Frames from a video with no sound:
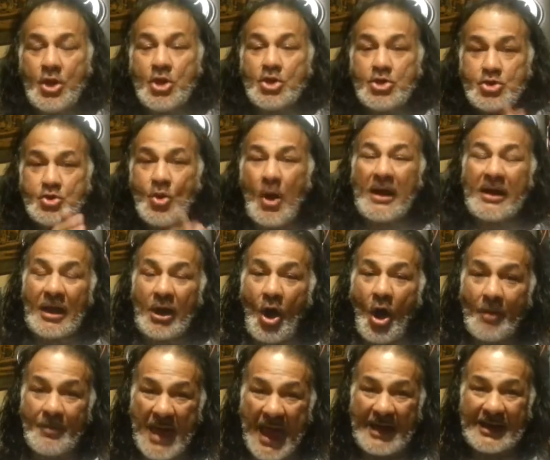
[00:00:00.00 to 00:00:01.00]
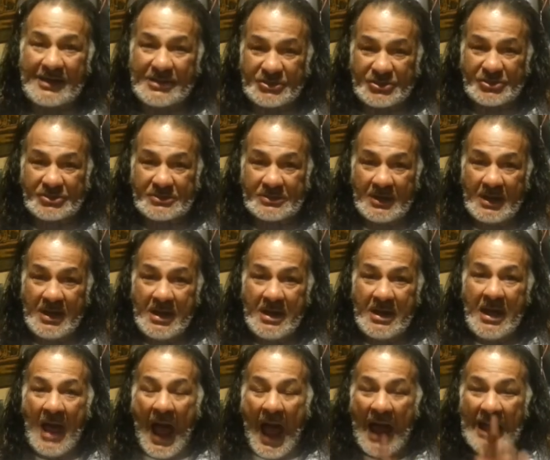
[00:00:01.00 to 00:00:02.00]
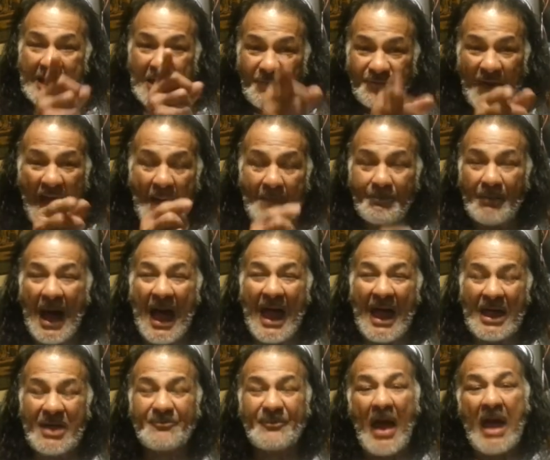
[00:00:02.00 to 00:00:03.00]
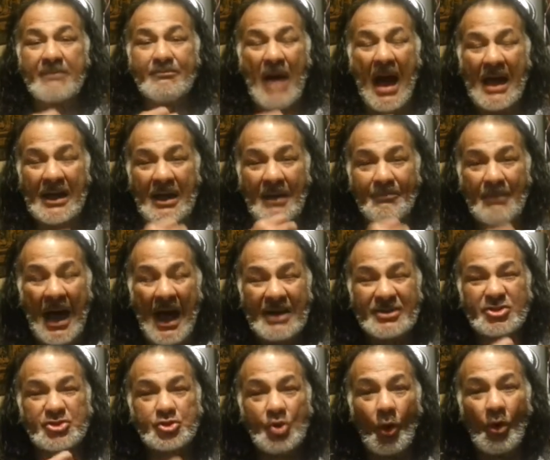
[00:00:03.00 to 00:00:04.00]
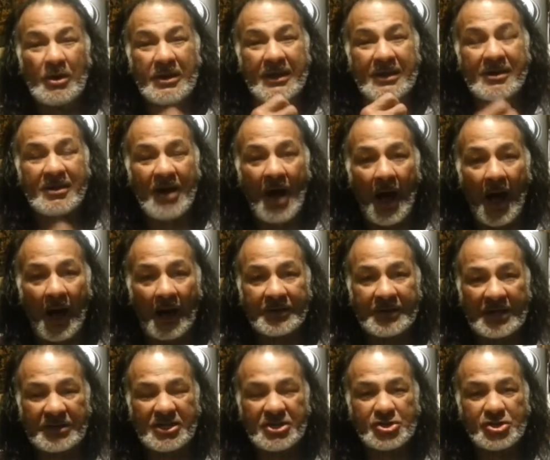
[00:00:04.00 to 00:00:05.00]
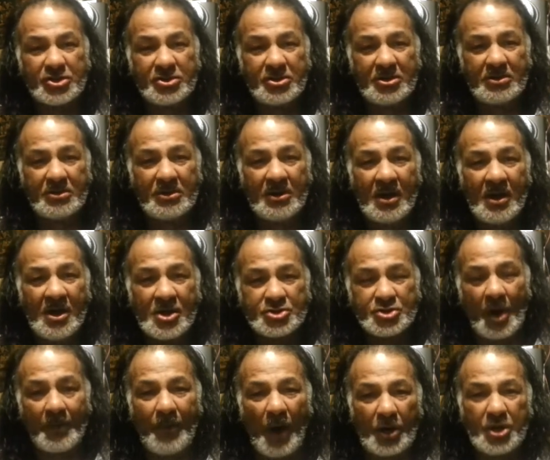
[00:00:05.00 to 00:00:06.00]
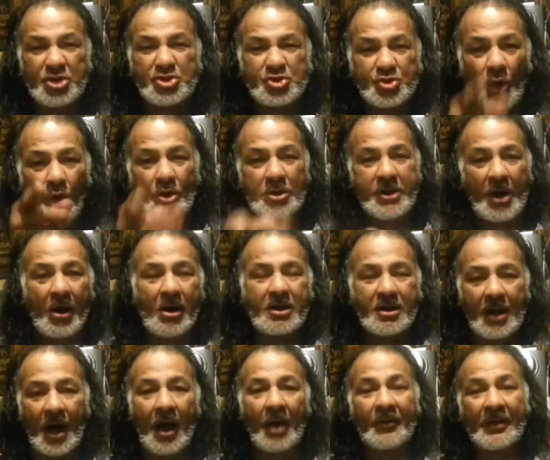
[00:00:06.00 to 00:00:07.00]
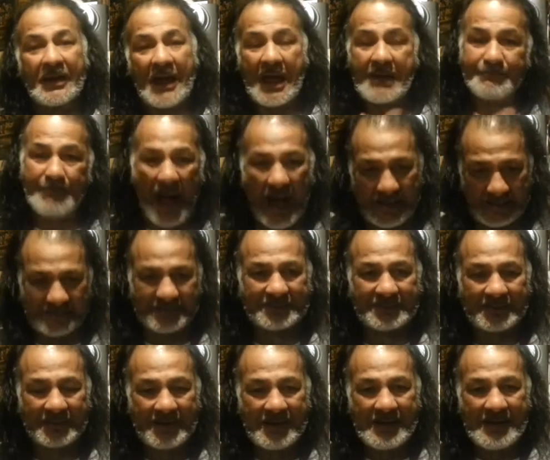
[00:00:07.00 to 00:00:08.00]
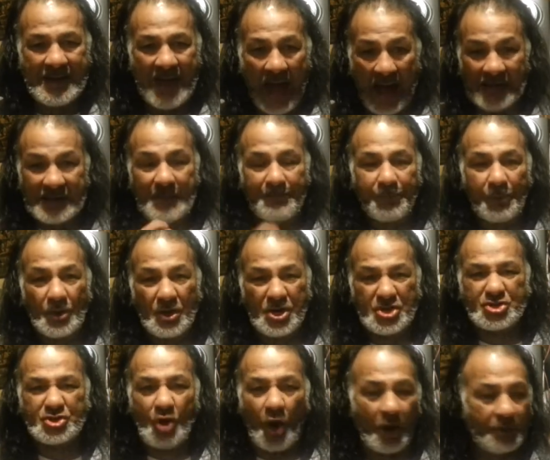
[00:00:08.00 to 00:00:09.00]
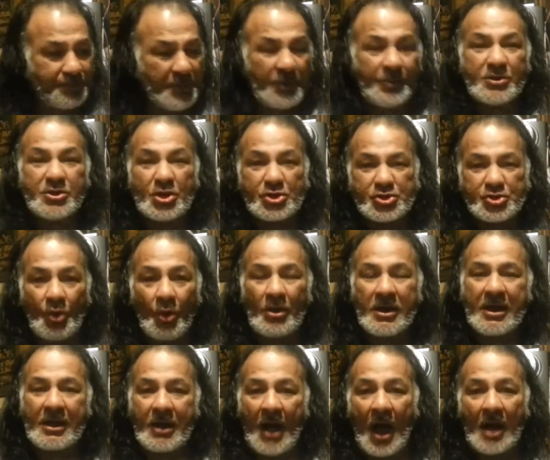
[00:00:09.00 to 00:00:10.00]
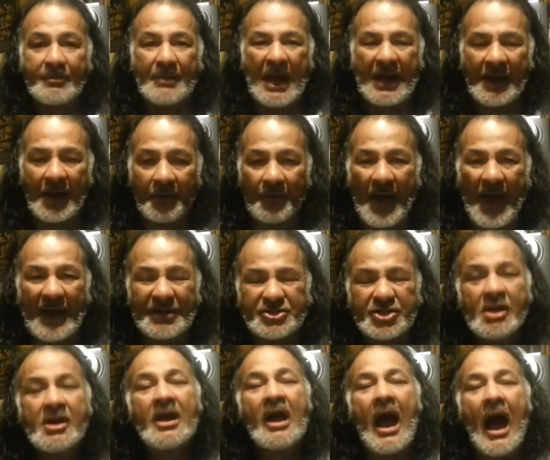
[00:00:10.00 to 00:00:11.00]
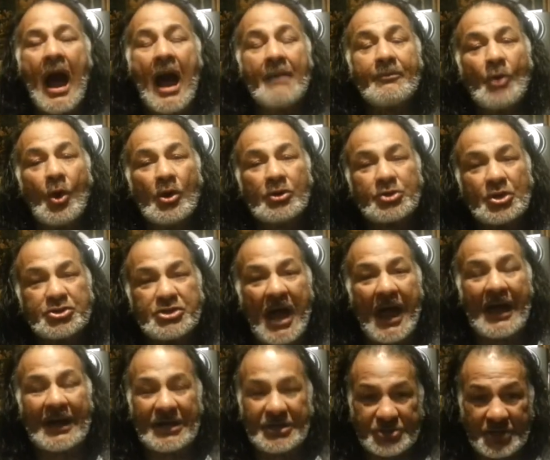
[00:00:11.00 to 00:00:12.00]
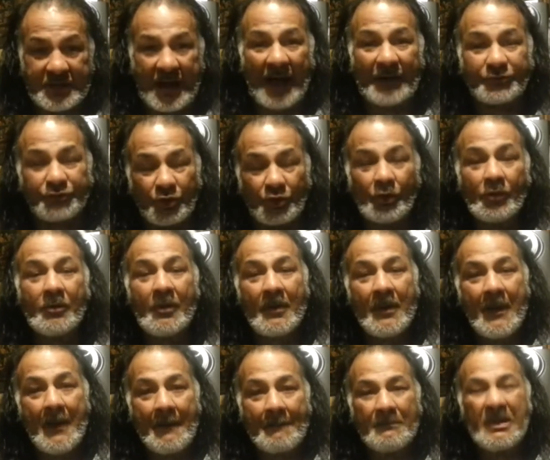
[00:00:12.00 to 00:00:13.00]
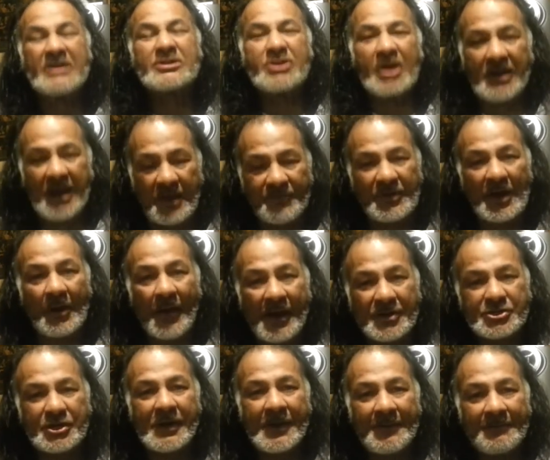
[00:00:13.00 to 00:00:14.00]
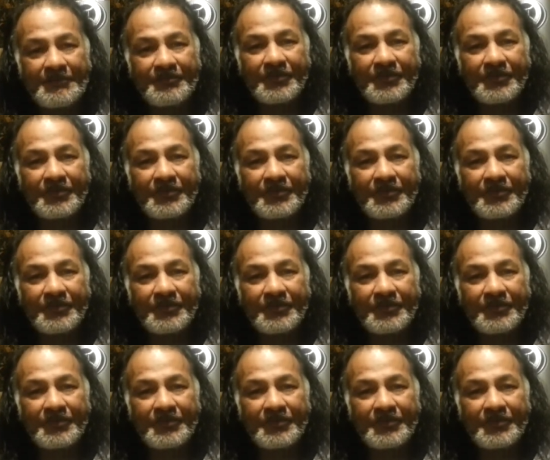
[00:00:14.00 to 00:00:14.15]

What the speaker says: You are the lawmakers. And if I buy a man's stolen car, that is, somebody stole your car and I buy it, and the police caught me with your story car in my garage, I'm going to jail. Isn't that true, Mr. David Granger?